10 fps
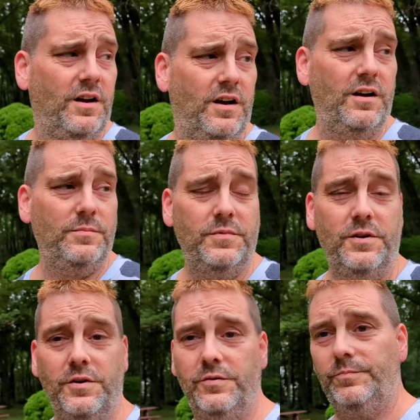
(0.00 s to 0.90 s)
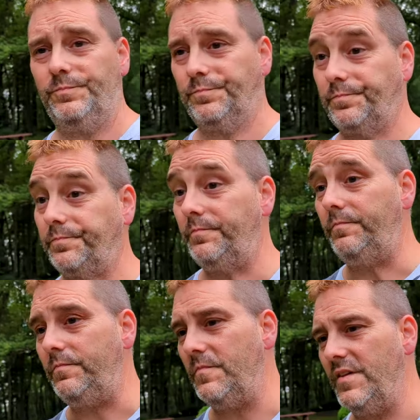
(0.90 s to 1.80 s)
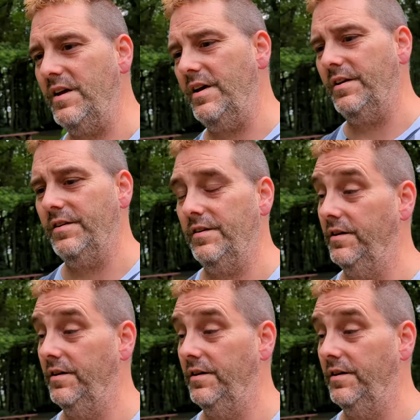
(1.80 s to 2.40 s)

Um, and